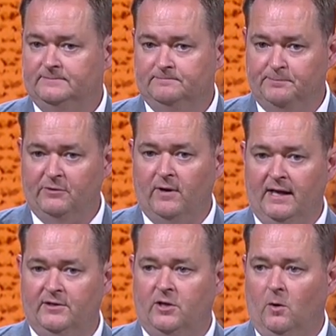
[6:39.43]
be
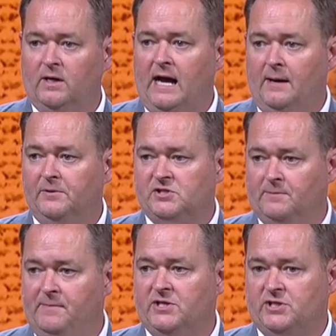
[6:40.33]
ready to go accomplish a
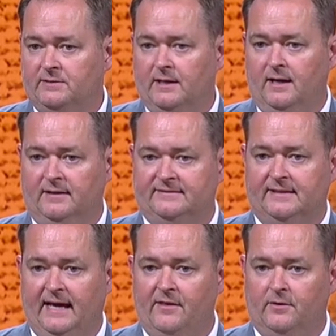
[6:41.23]
mission
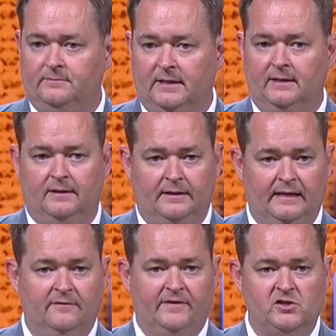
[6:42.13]
together.
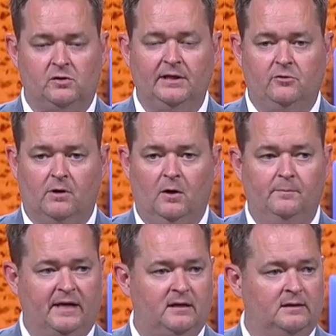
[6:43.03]
Individually grow,
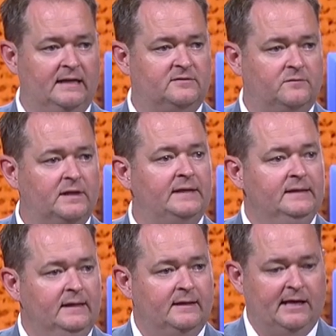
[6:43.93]
but collectively
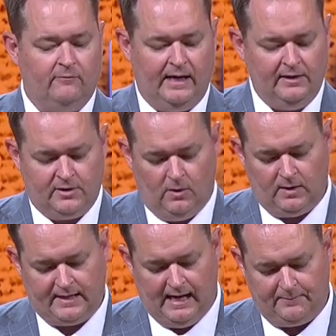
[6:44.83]
get ready to go
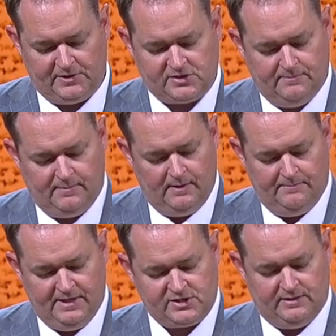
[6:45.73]
accomplish a
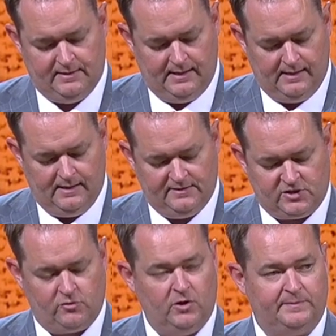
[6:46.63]
mission. It's
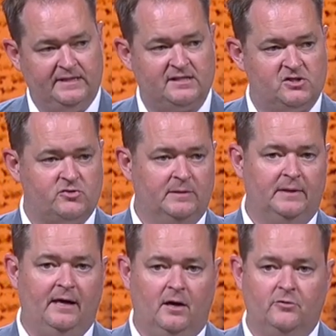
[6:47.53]
a group that's
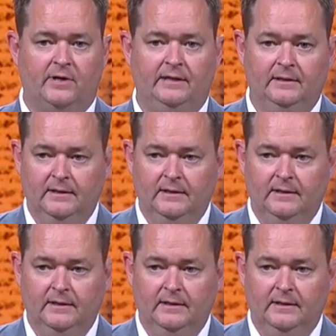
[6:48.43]
extremely hungry.